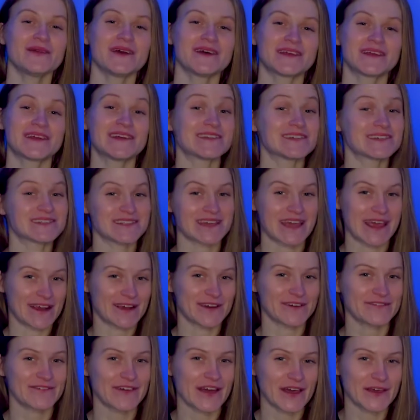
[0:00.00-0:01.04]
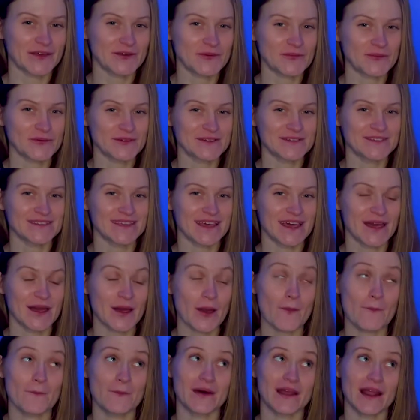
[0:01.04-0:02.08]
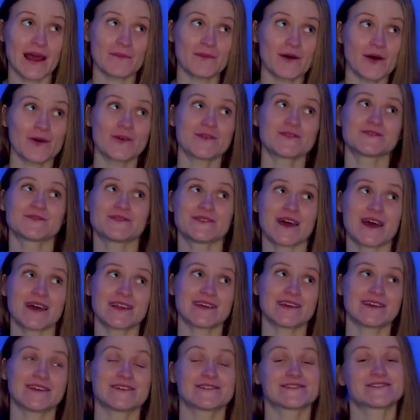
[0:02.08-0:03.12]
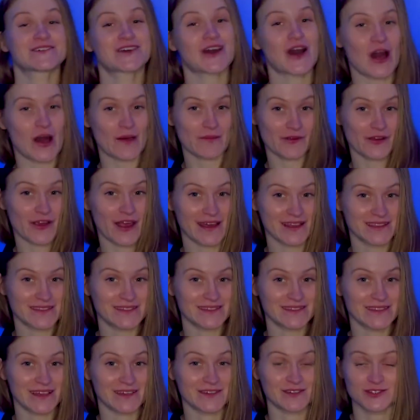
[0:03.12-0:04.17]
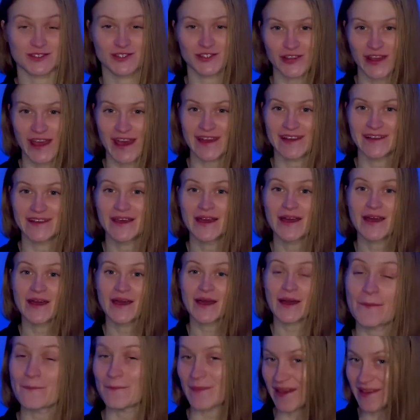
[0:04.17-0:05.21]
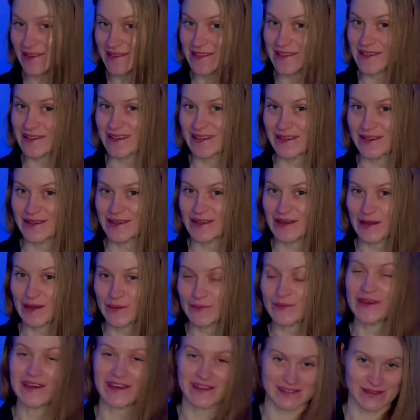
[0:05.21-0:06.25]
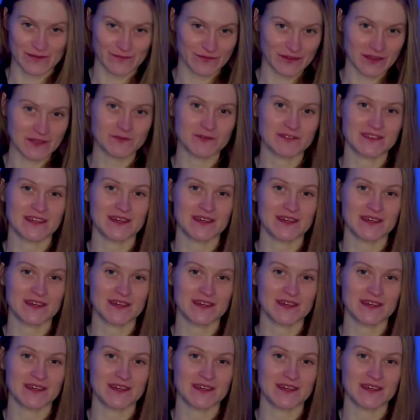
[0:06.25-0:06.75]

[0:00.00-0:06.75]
not here to terrify you per se, but I'm also not here to calm your existential dread, mainly because I'm filled with